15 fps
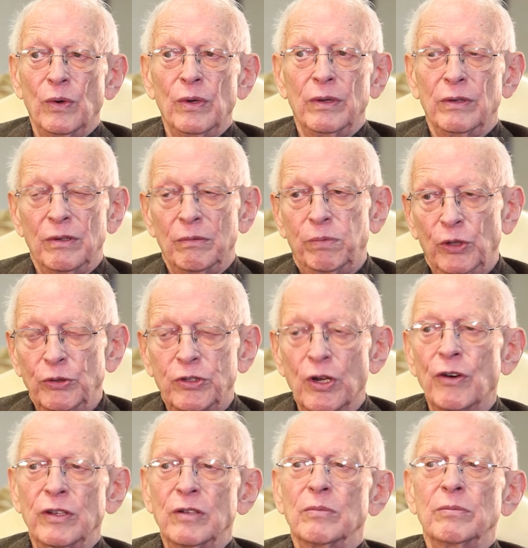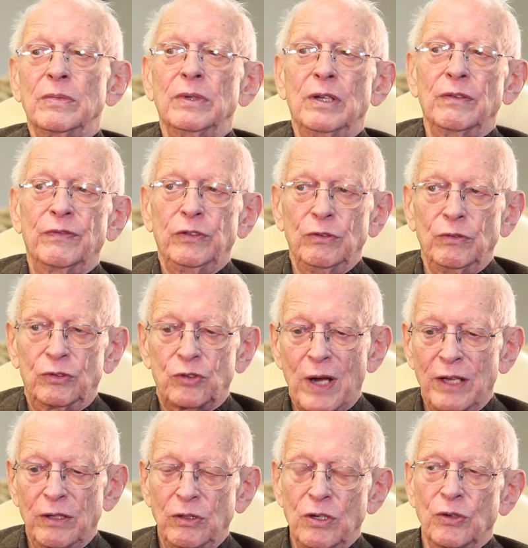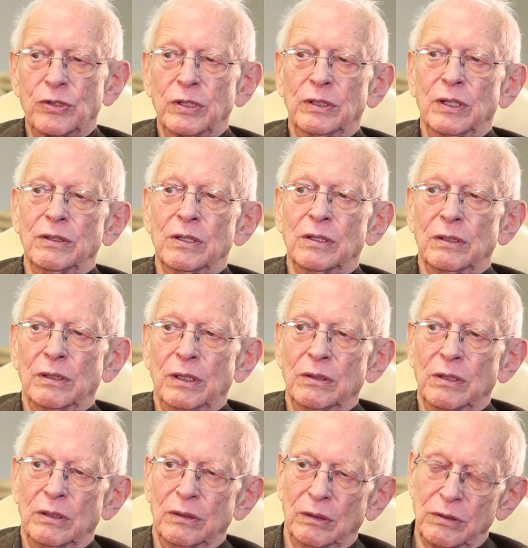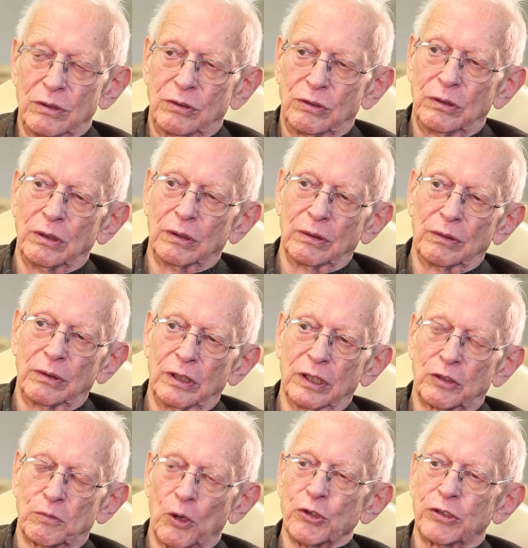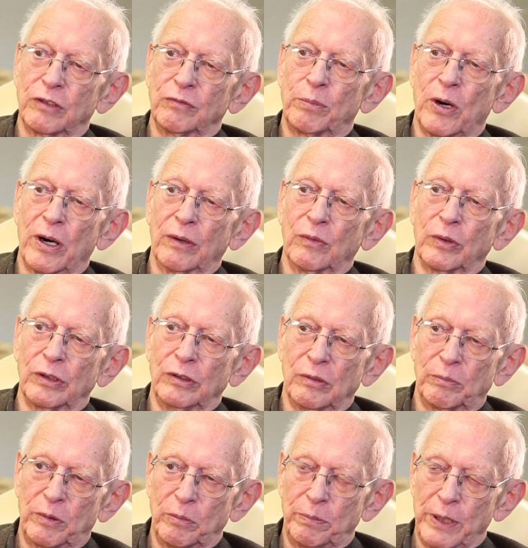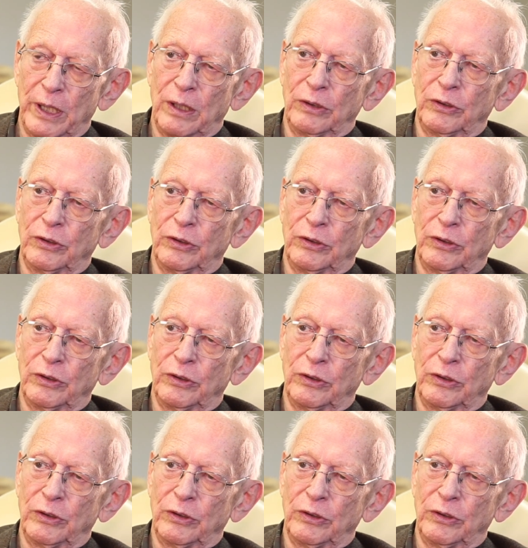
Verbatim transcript: uh, plutonium, if you tried to use it in the, in the, uh, the explosive part where you propelled